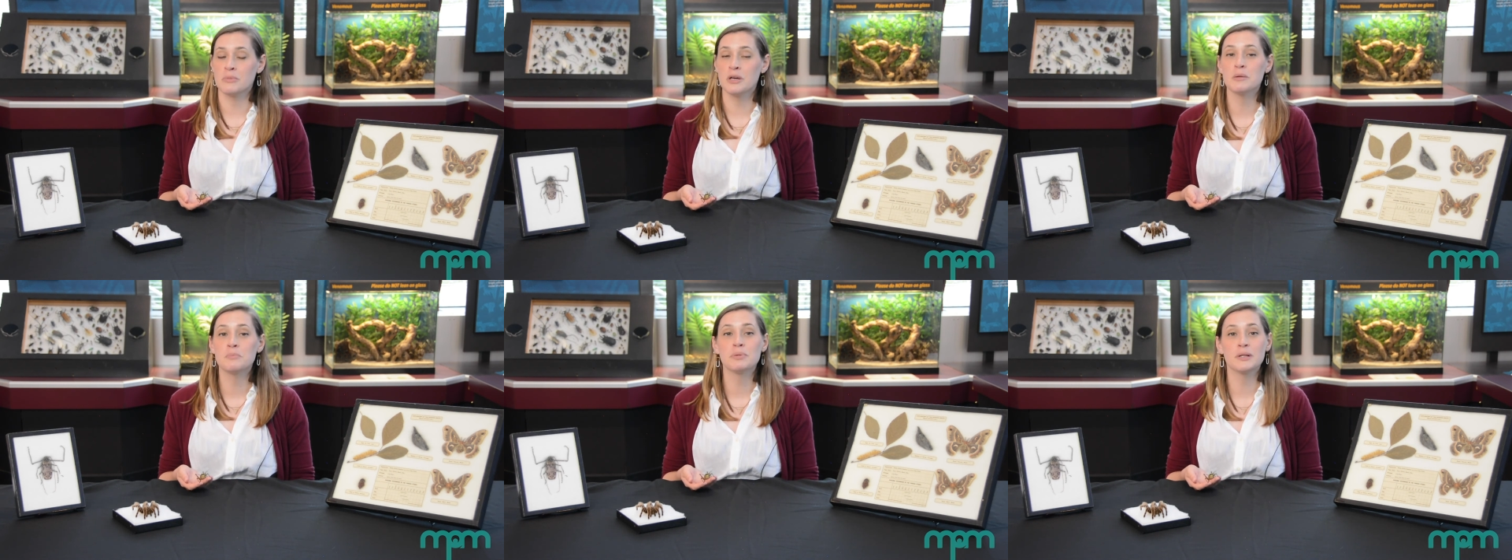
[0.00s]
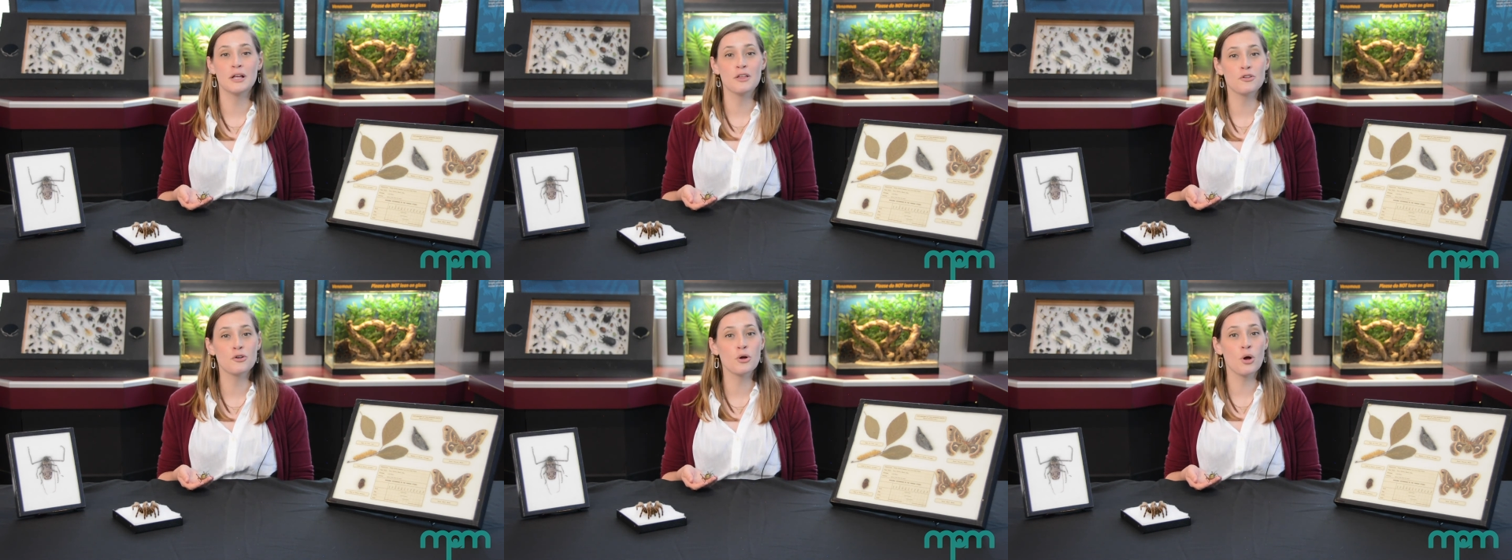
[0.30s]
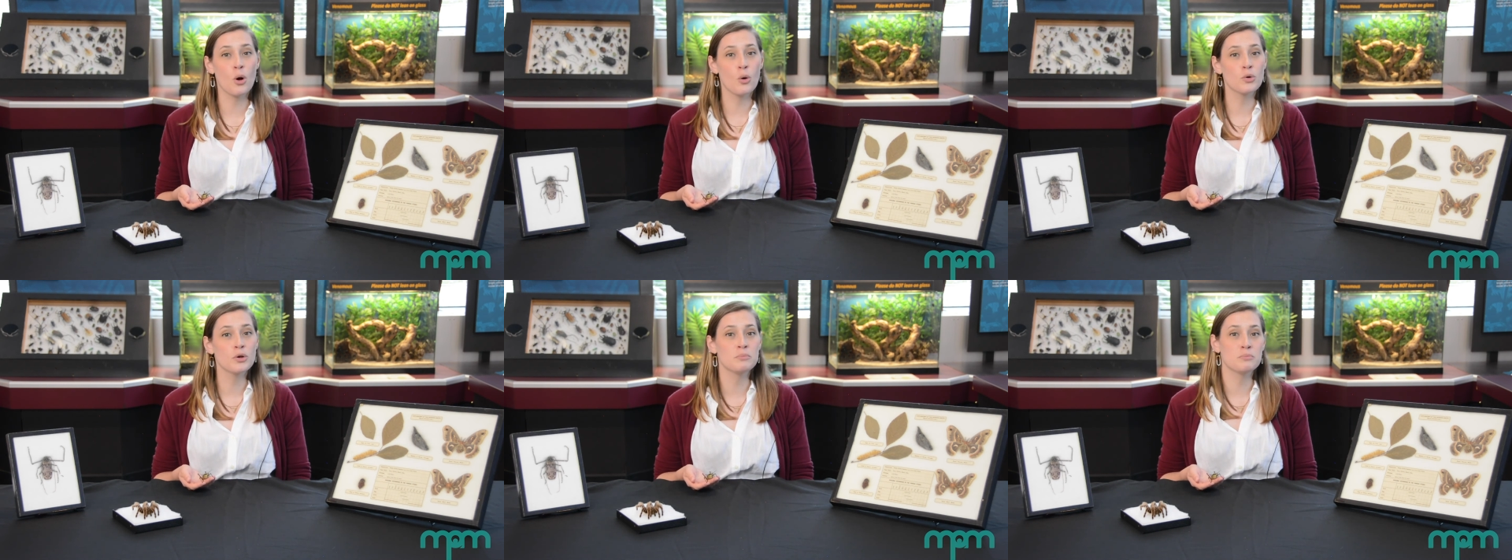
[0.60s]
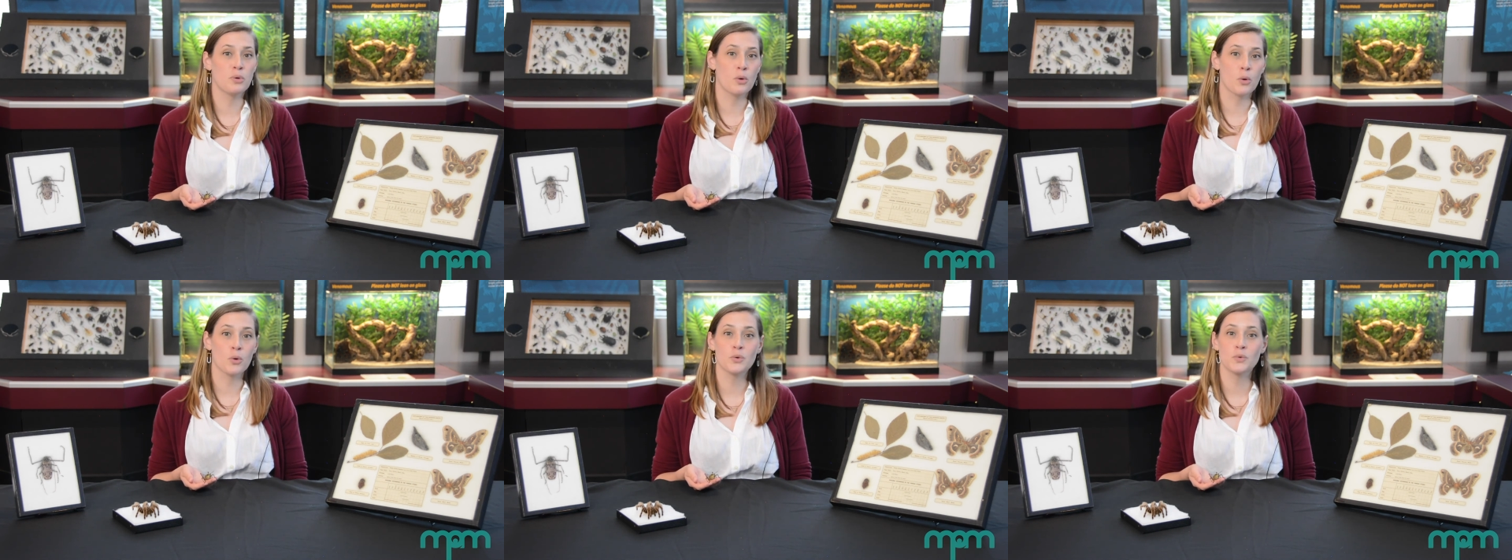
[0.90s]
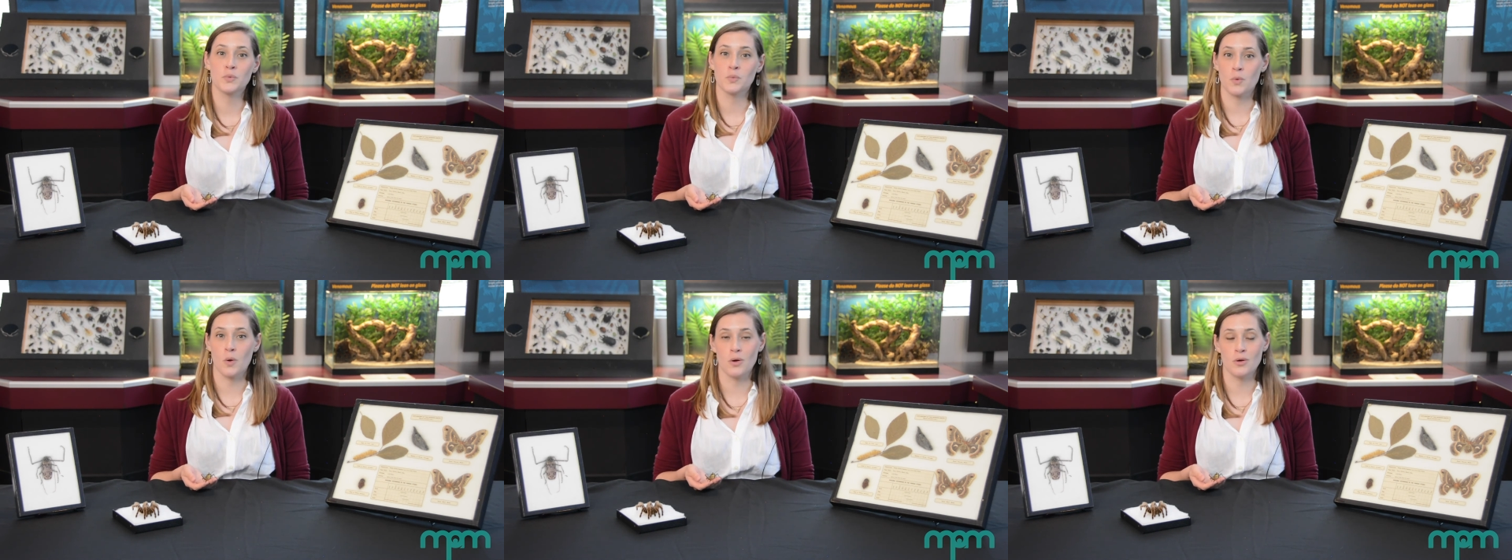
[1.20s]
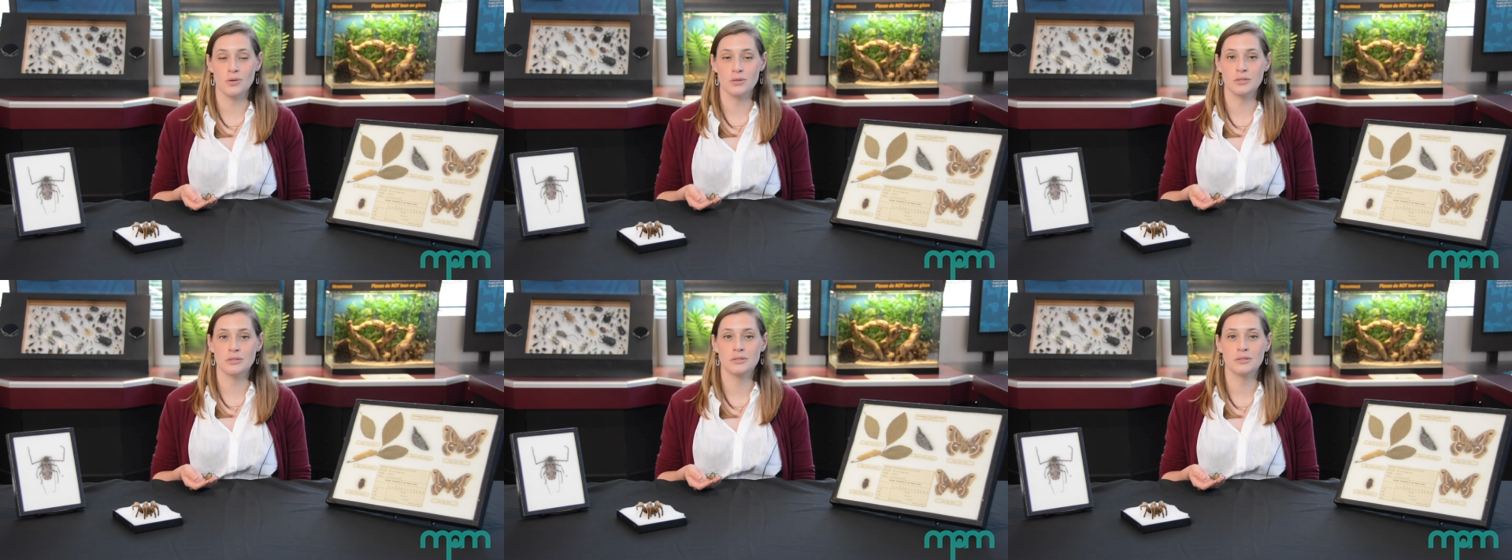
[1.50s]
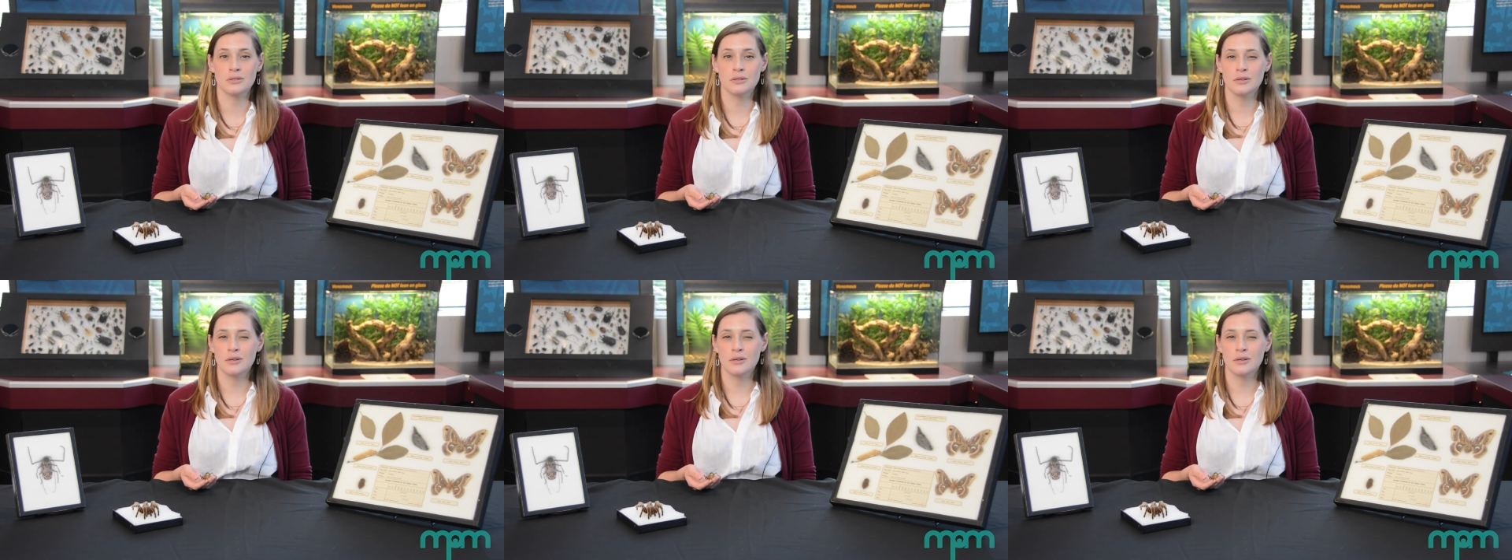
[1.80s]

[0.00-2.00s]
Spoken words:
and play their own important roles.